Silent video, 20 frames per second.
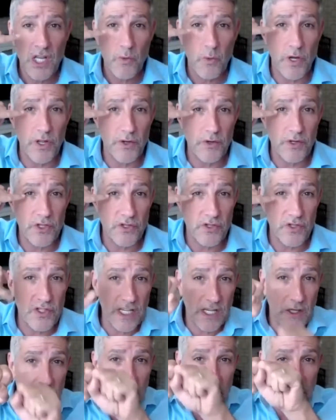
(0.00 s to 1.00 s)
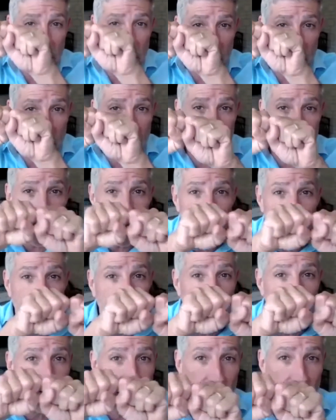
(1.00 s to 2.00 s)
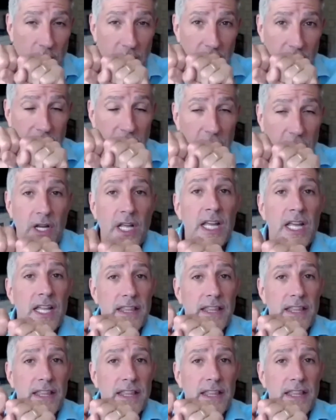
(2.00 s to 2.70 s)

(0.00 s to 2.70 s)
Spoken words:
Whether it's your cells in your retina, your liver, whatever,